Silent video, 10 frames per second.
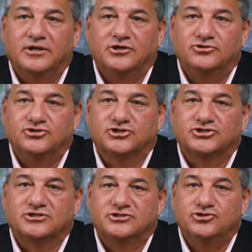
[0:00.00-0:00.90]
You
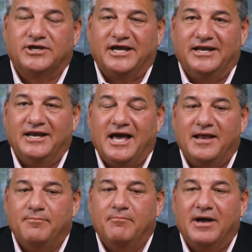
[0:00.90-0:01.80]
just you
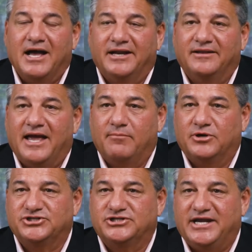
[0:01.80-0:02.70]
cannot mine that
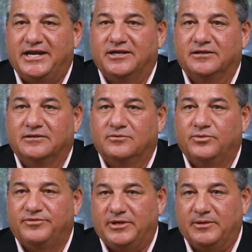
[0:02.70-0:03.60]
much data
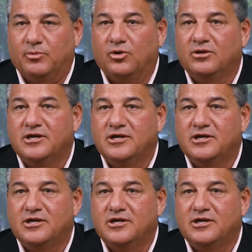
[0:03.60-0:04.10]
with people.